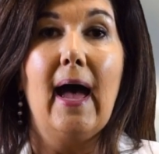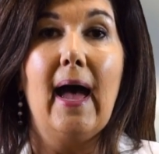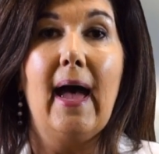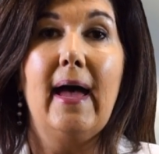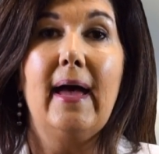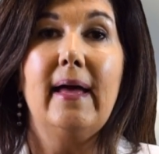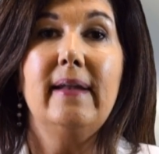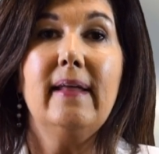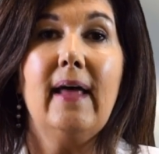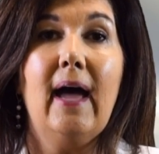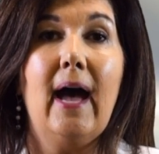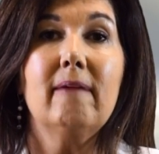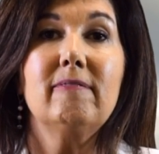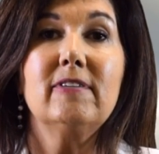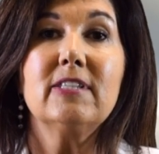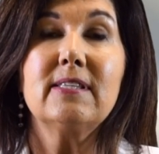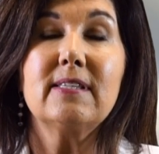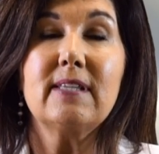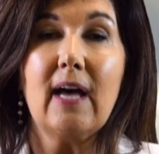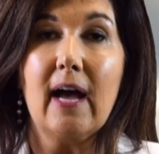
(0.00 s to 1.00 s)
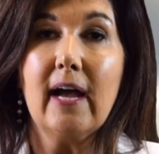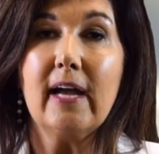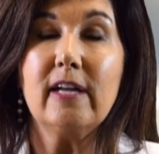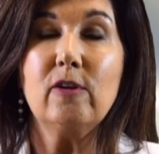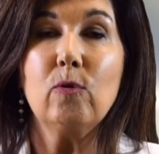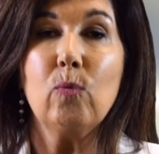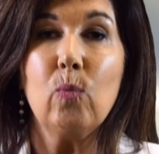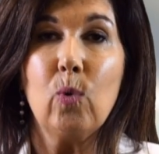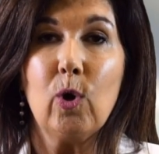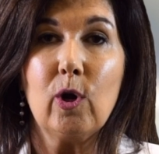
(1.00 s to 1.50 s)
and have
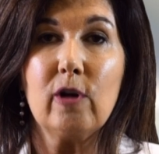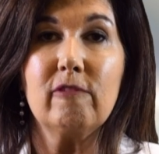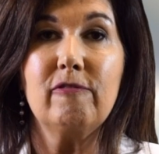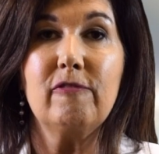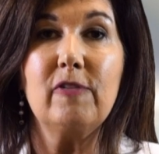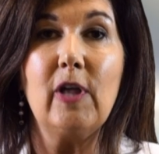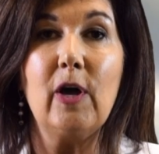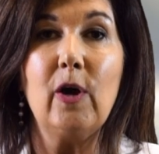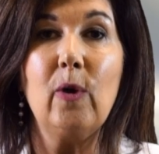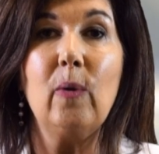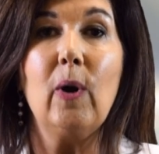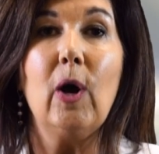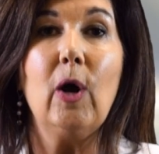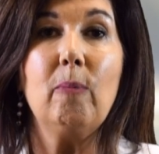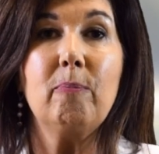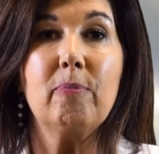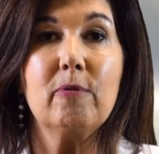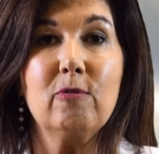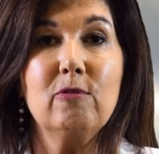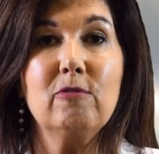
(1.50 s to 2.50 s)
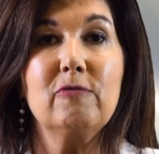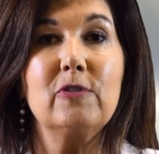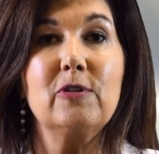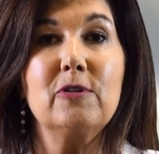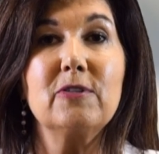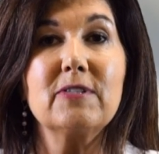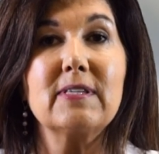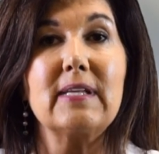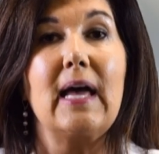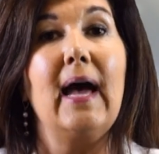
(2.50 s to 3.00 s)
assigned workflow
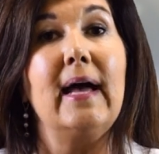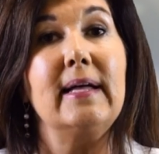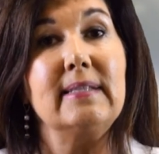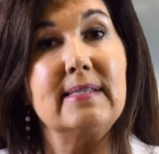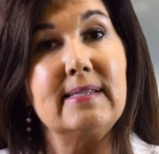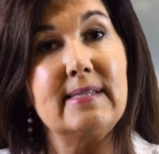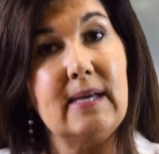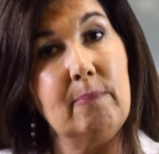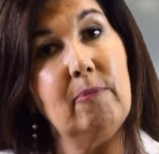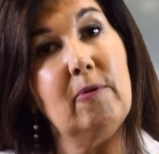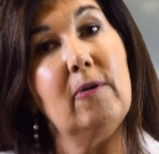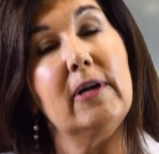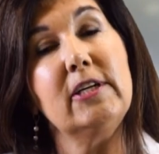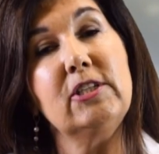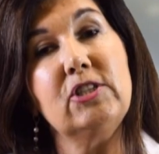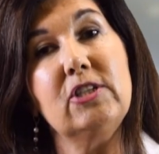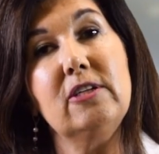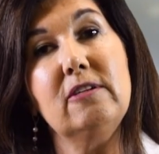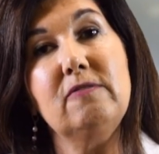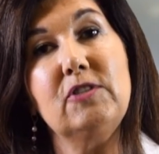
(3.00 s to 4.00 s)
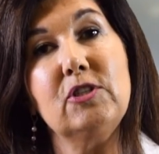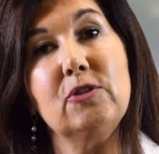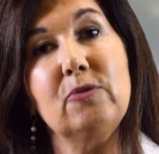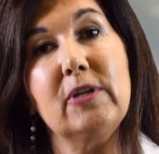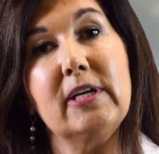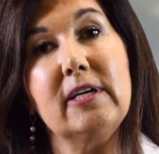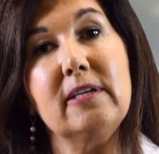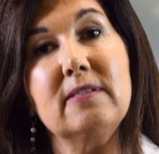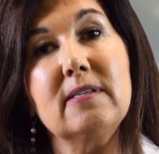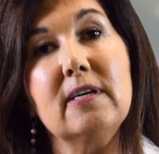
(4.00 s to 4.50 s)
approvals and separation of
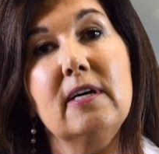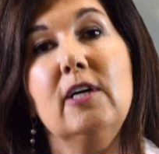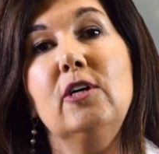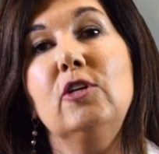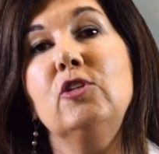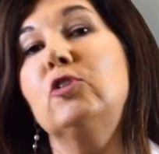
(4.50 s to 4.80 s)
duties